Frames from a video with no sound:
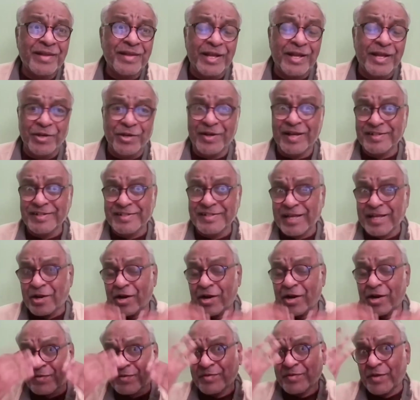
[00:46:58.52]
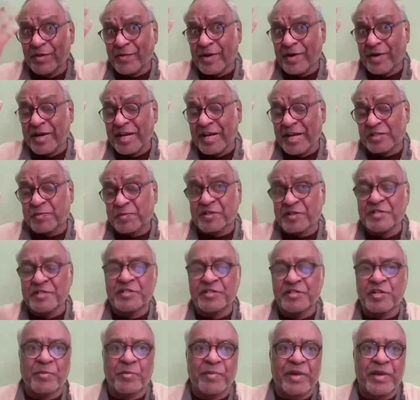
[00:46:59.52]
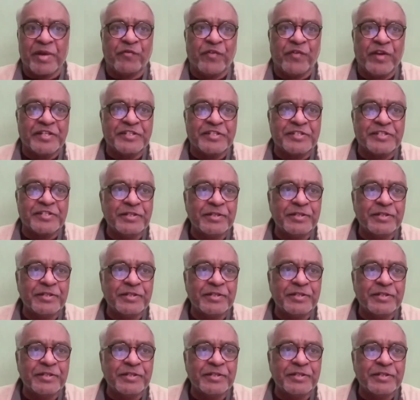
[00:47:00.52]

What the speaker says: And you can see a lot of different expressions on my face.